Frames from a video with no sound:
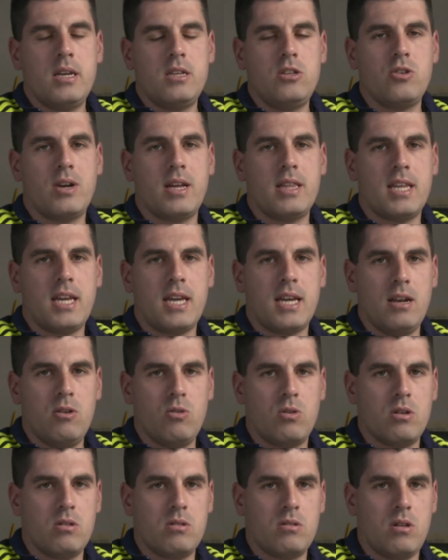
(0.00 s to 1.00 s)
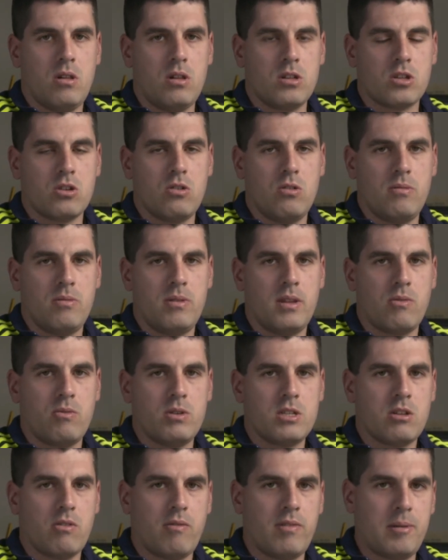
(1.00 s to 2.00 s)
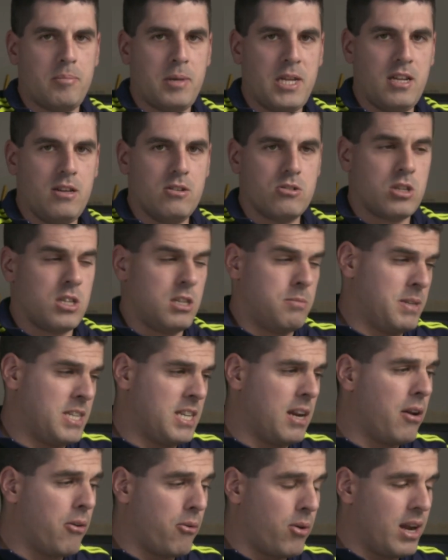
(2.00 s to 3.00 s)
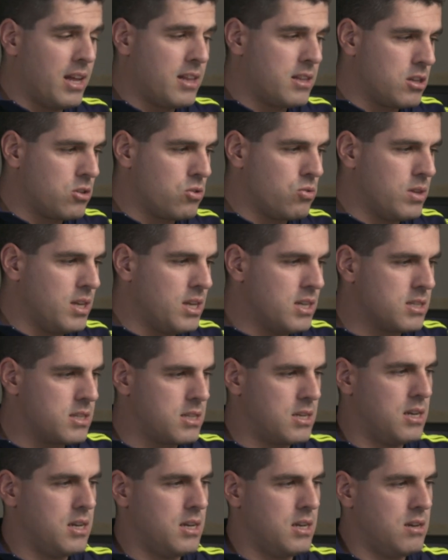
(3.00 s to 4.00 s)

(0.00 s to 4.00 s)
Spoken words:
You can take a look also on the rest of the videos, especially related to this,